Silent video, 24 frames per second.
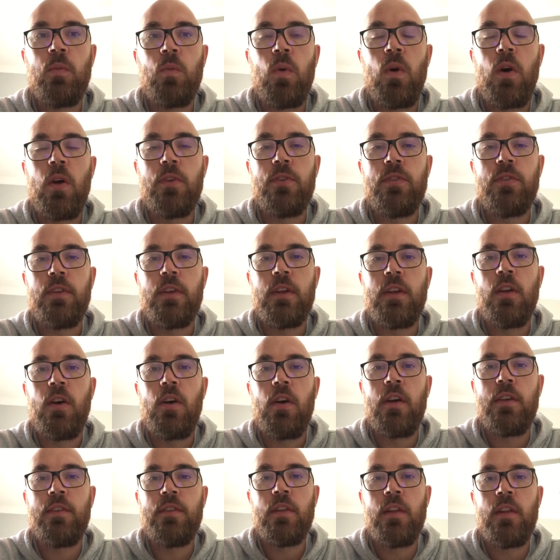whilst in
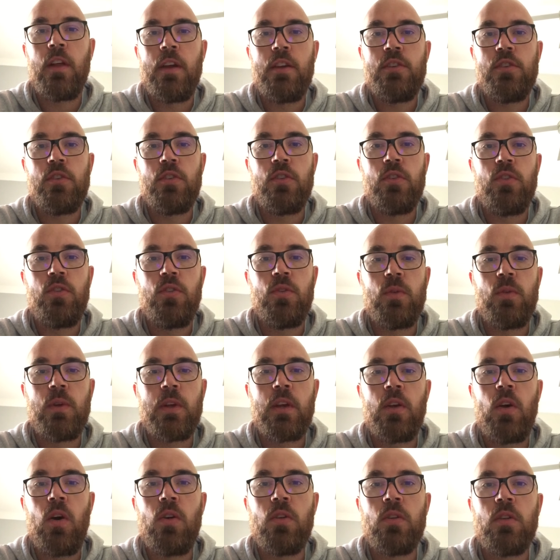isolation
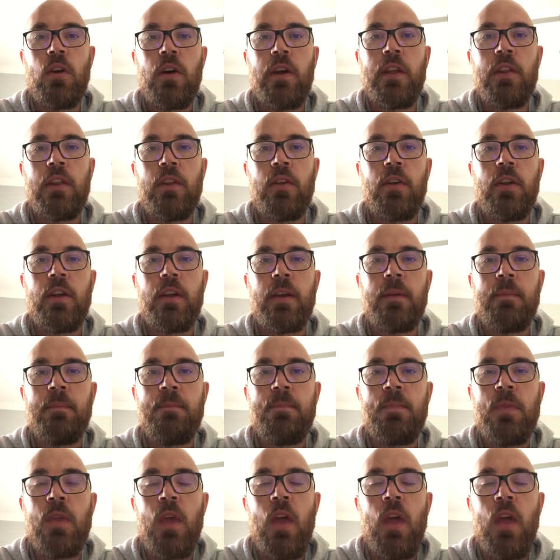doing online learning.